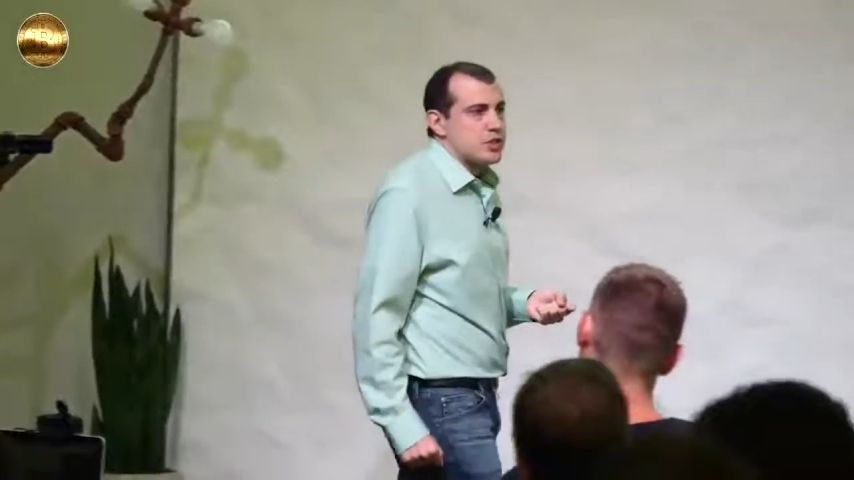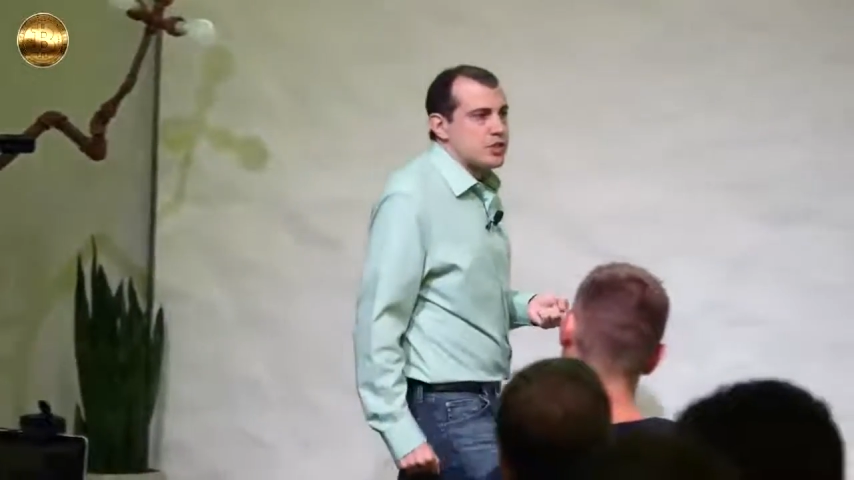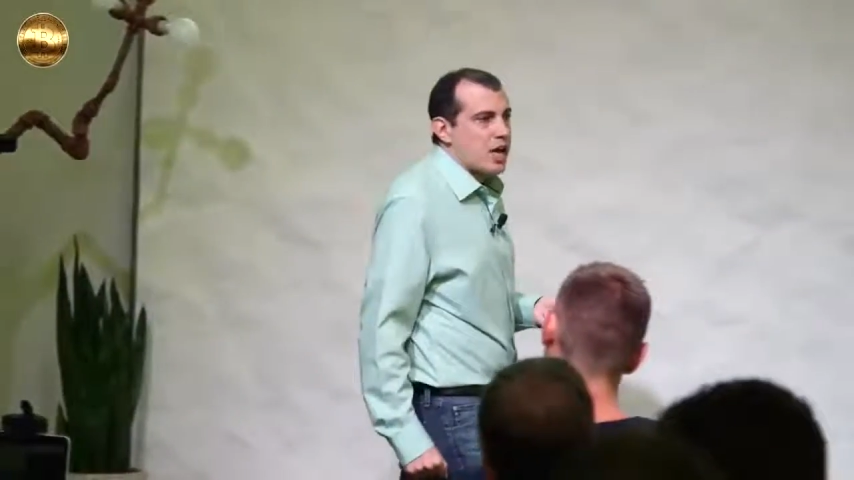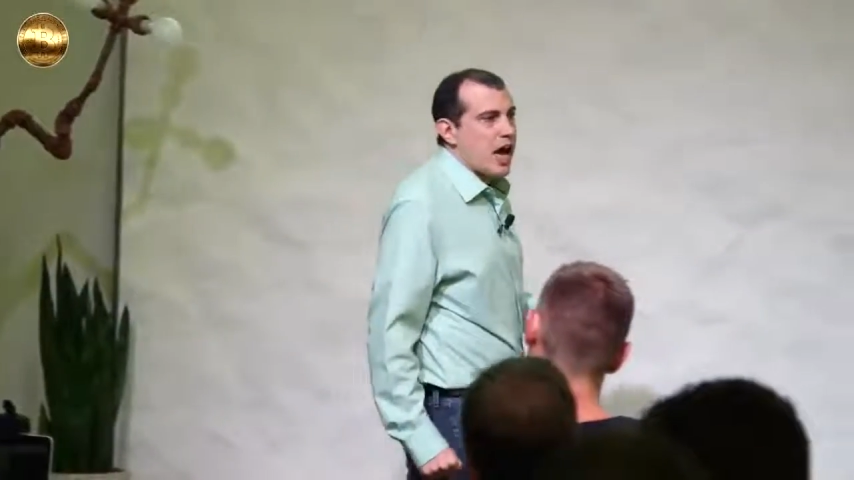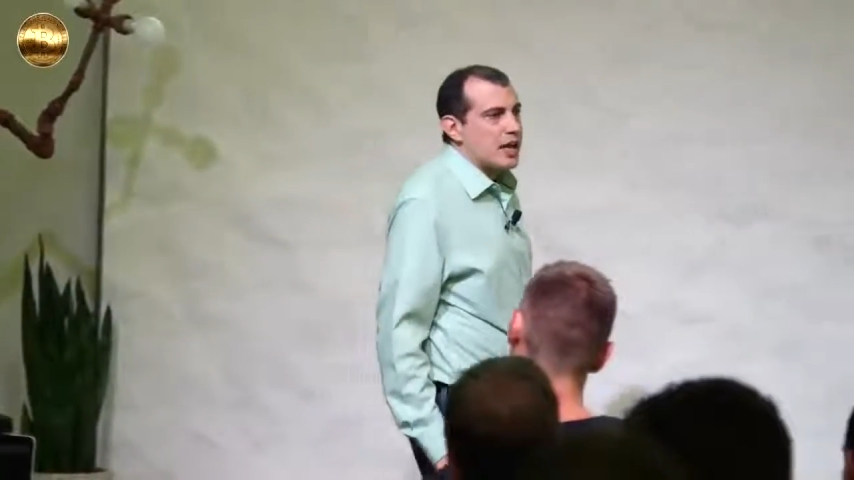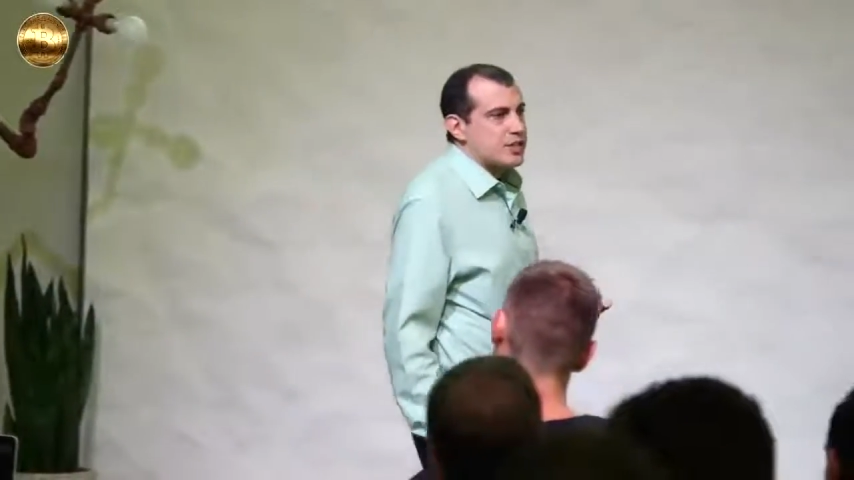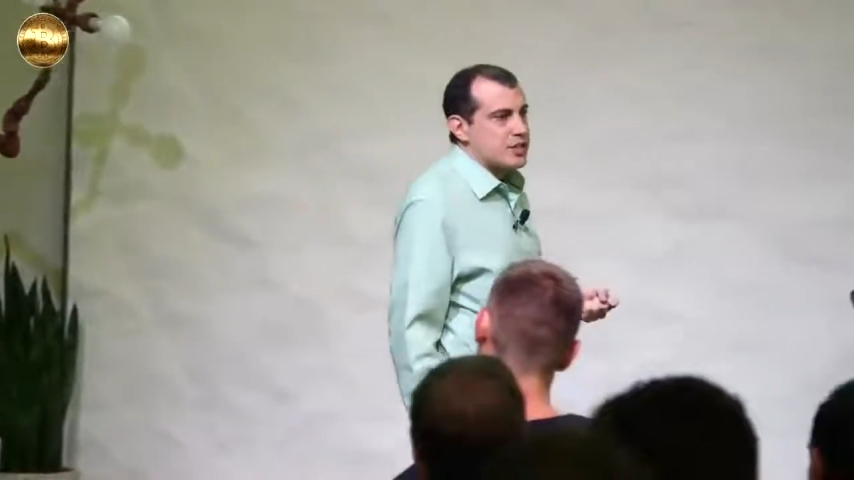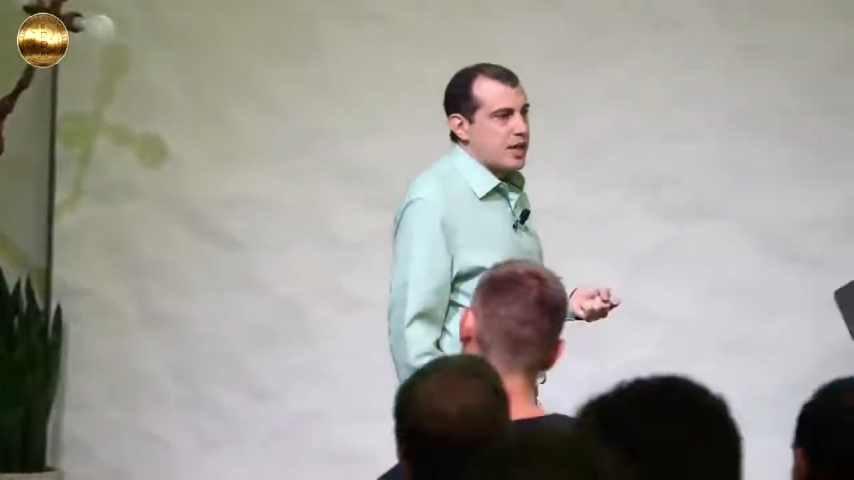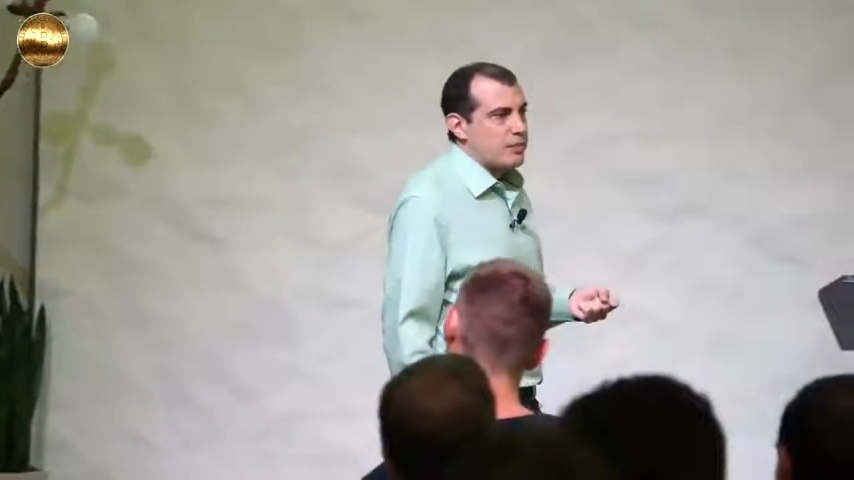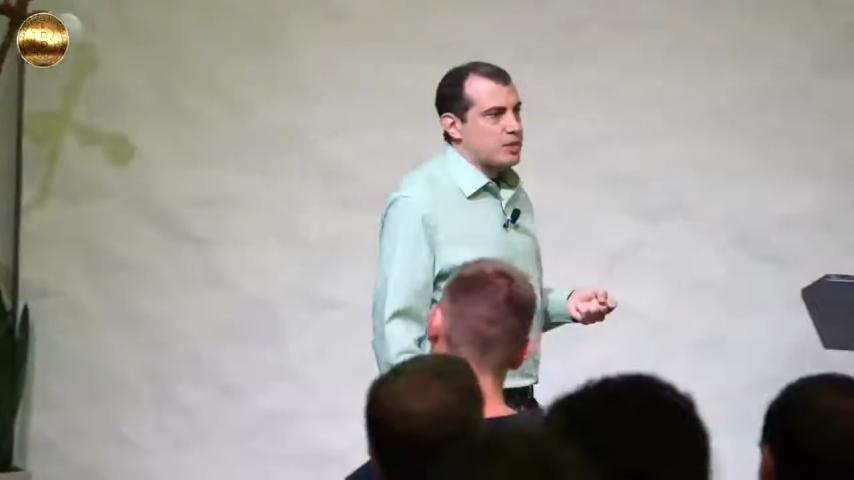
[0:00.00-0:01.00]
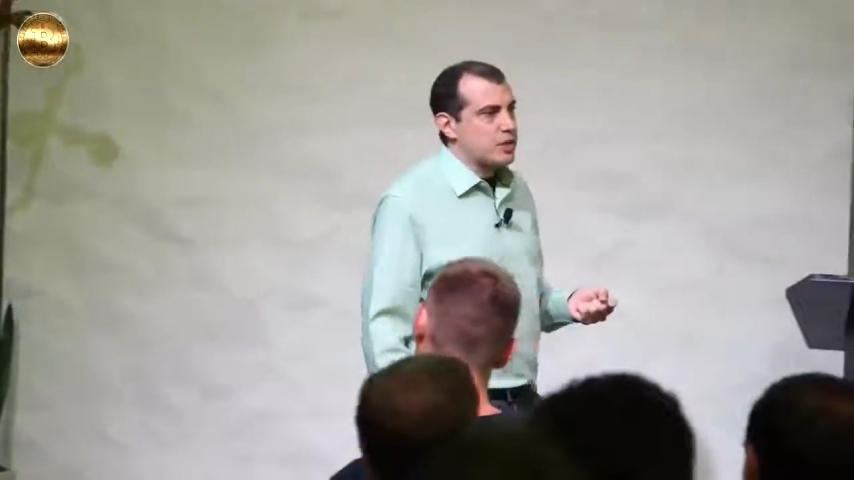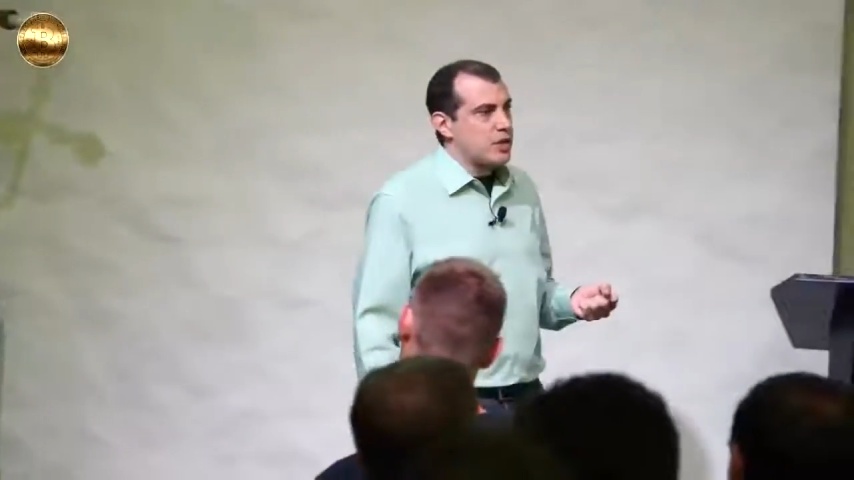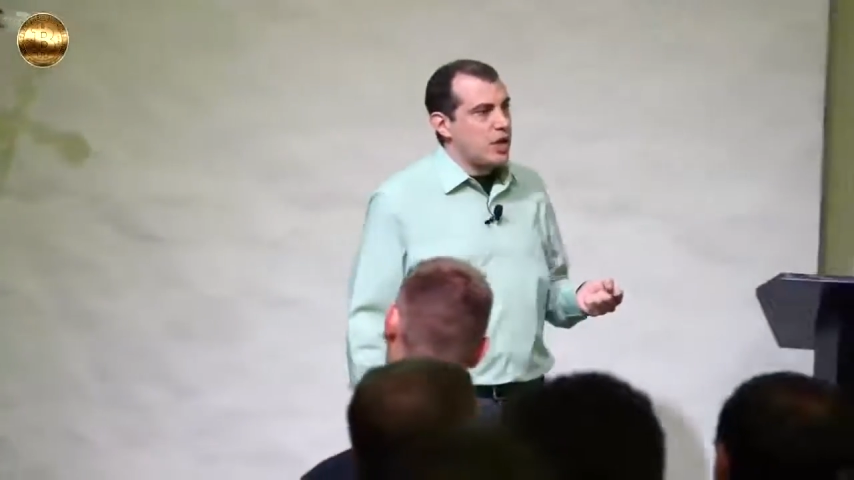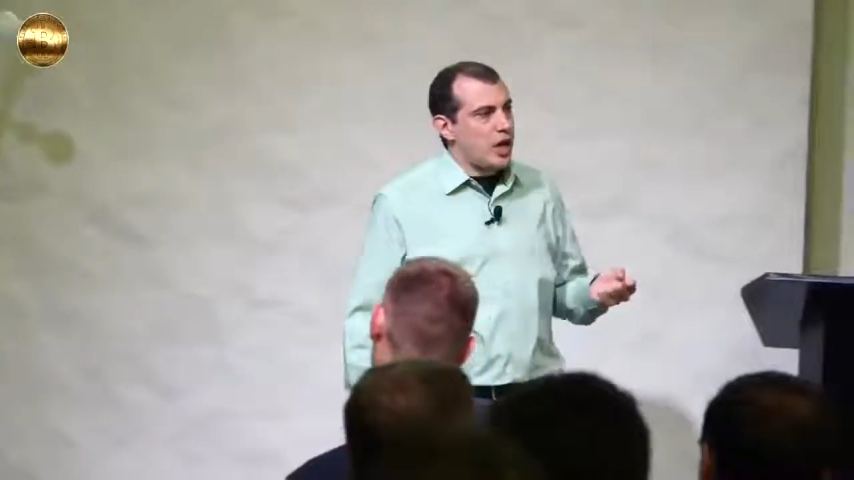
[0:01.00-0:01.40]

this concept